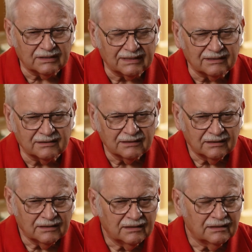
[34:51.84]
uh,
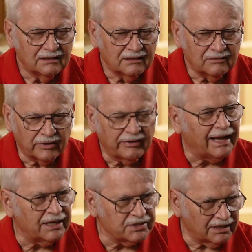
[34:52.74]
very
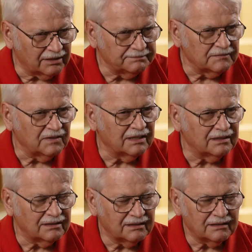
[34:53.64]
agile
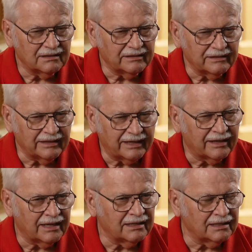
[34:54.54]
and uh, like
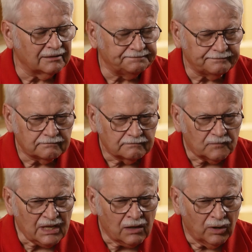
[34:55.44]
that. And
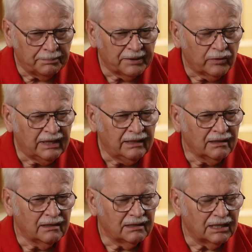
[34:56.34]
weaponry,
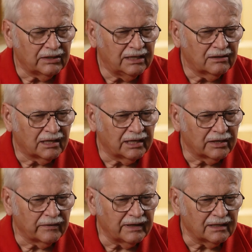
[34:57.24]
they'd either
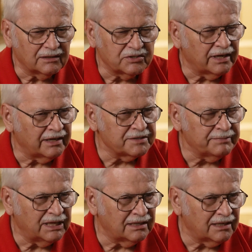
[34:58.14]
carry a
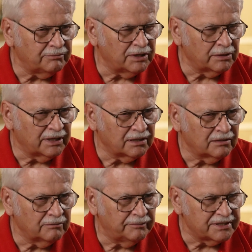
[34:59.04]
Chinese-made nine
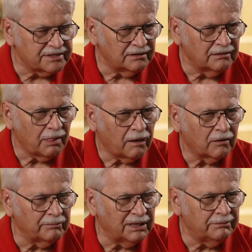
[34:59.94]
millimeter pistol
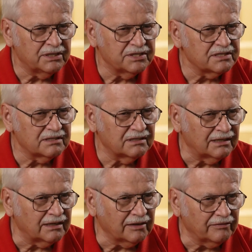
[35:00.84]
or maybe just
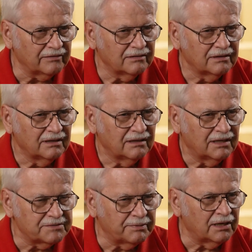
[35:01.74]
a knife.
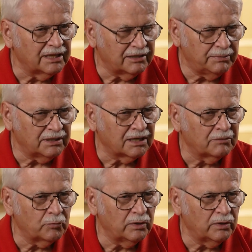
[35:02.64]
That's all they'd be armed